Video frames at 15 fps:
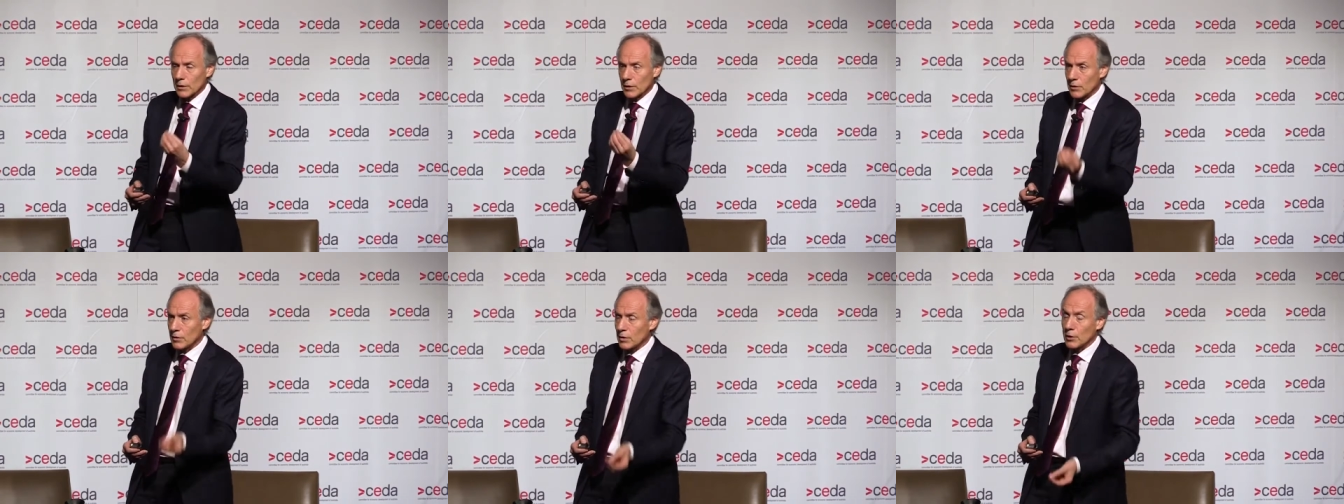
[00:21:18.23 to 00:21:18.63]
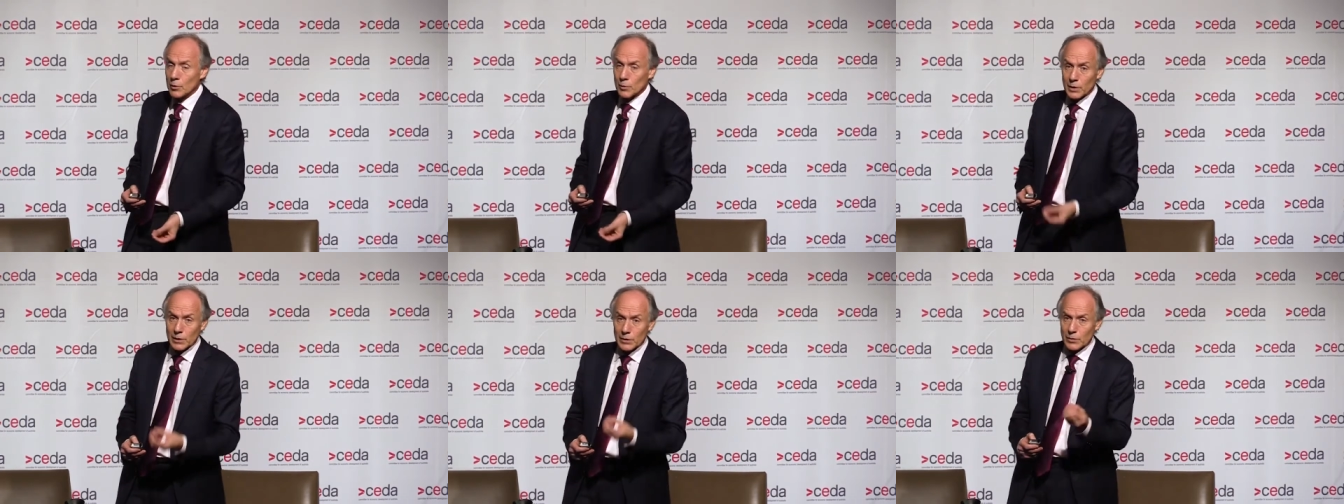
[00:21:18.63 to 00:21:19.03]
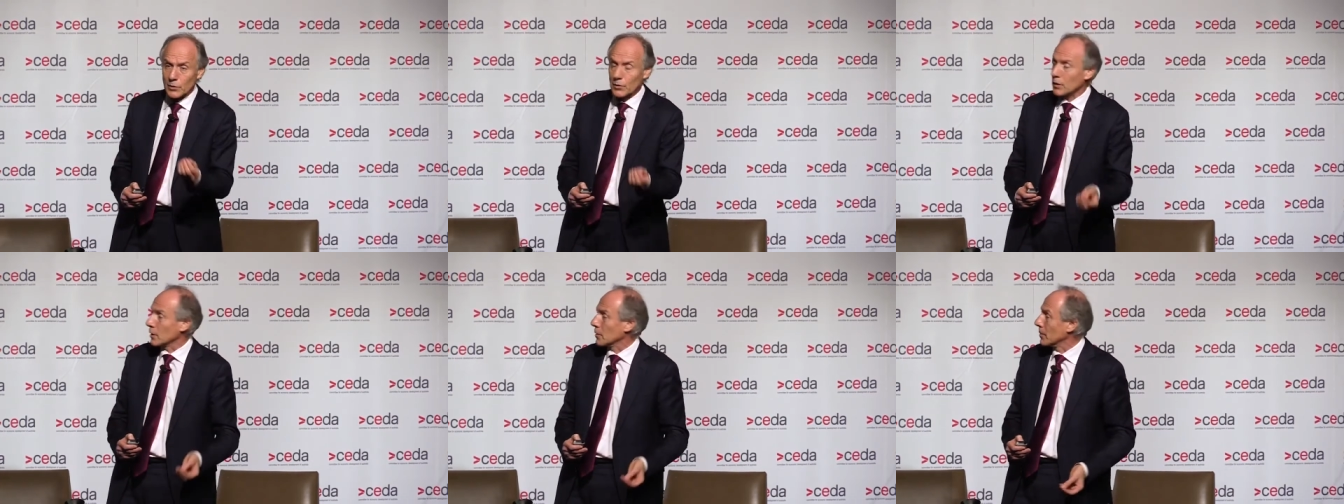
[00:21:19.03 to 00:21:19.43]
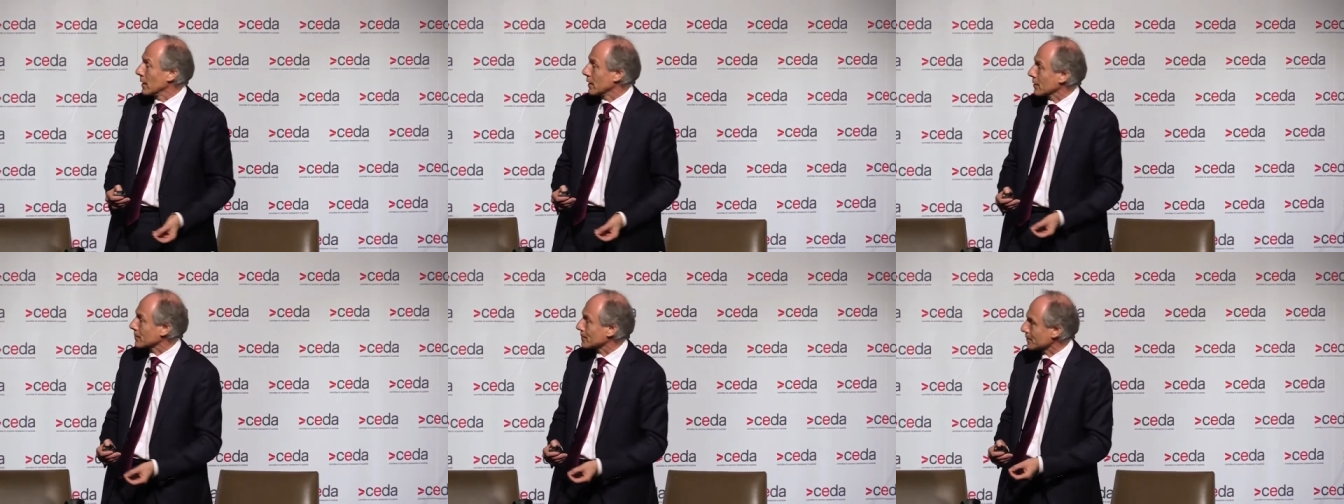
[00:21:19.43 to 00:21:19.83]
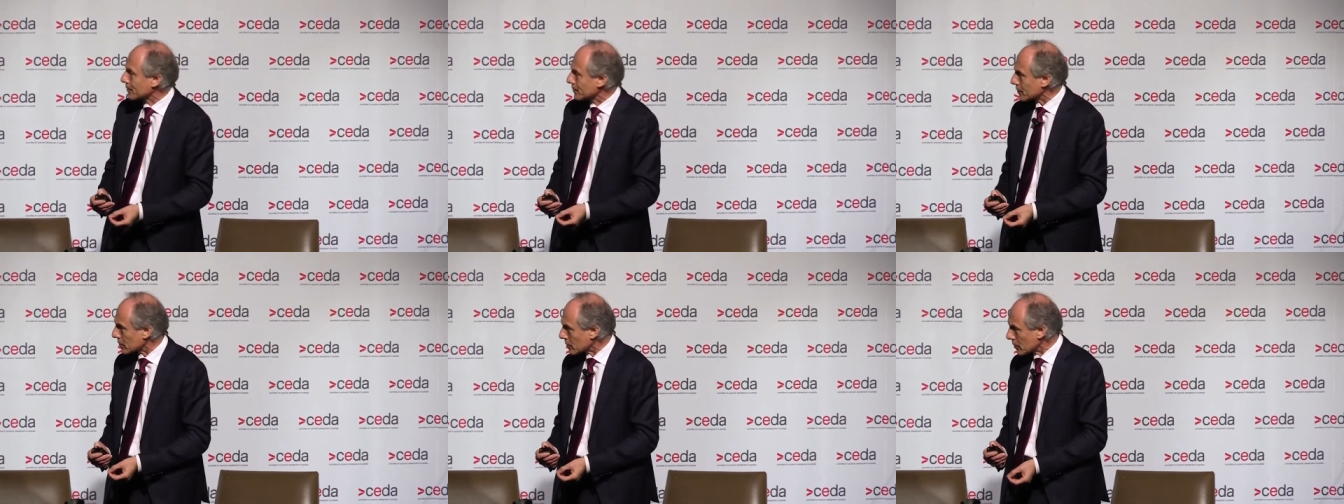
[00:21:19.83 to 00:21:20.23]
continuing to think about
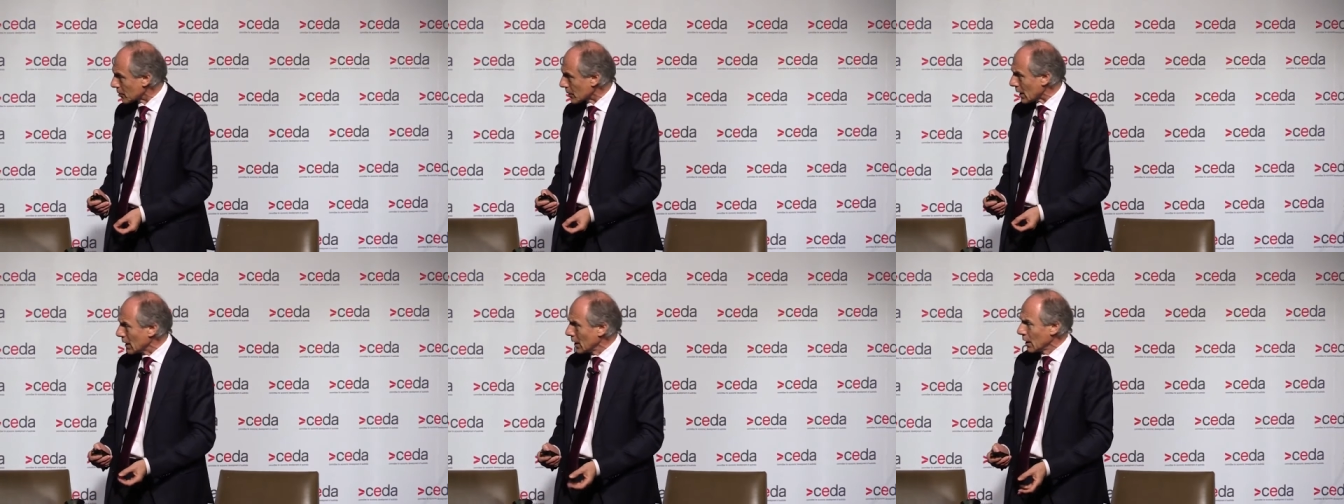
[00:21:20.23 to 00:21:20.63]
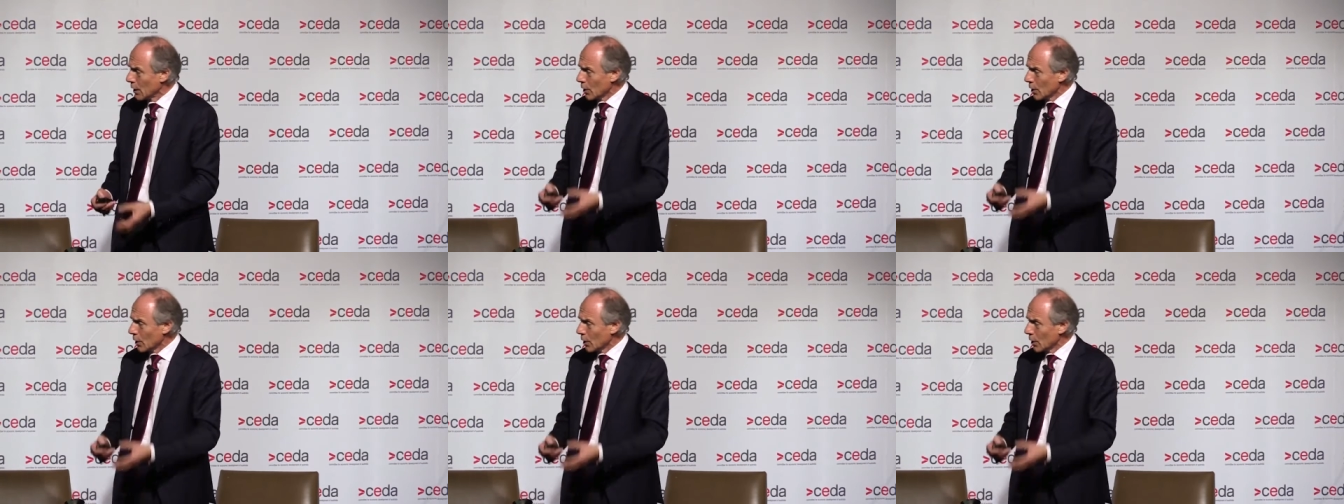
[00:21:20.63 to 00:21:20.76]
it.